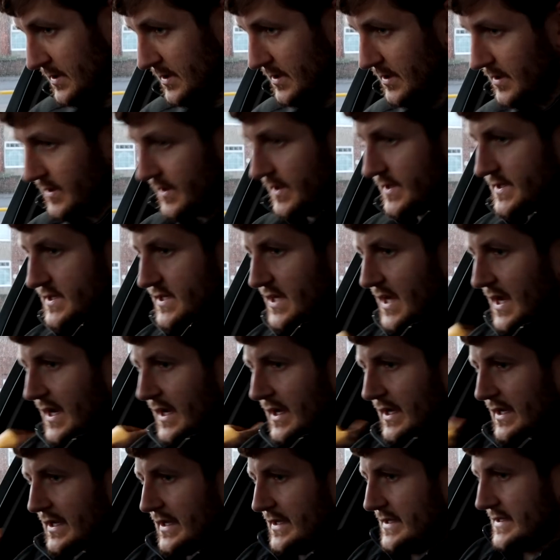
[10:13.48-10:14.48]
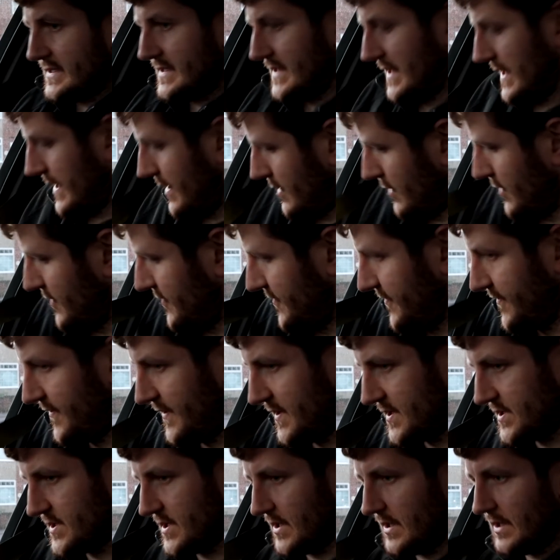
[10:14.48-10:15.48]
the tank is now
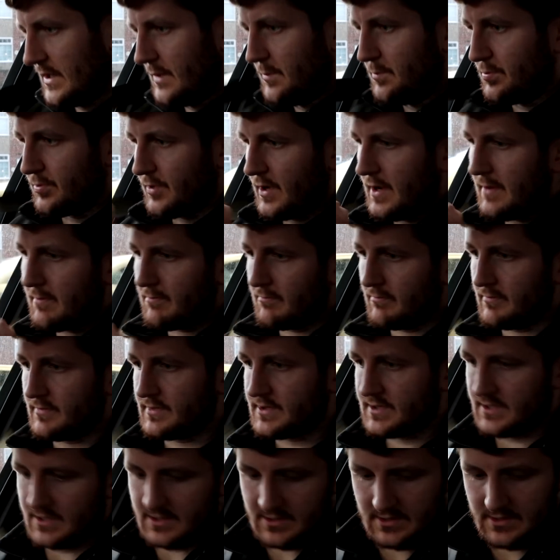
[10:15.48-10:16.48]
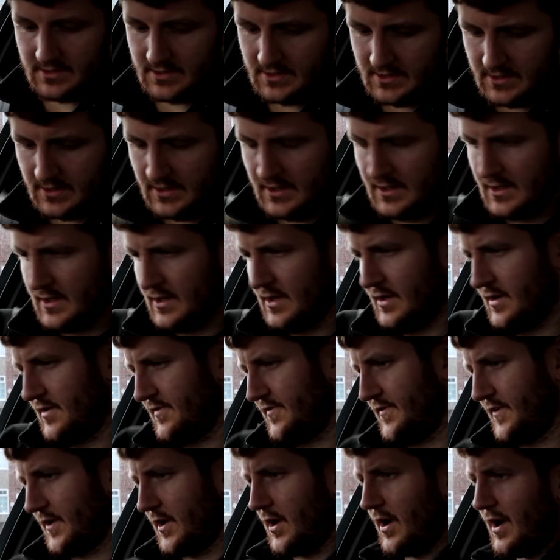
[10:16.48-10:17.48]
officially brimmed, and I
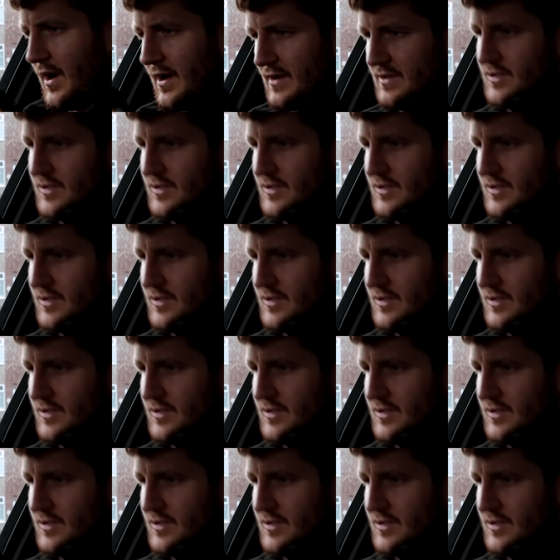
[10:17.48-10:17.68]
forgot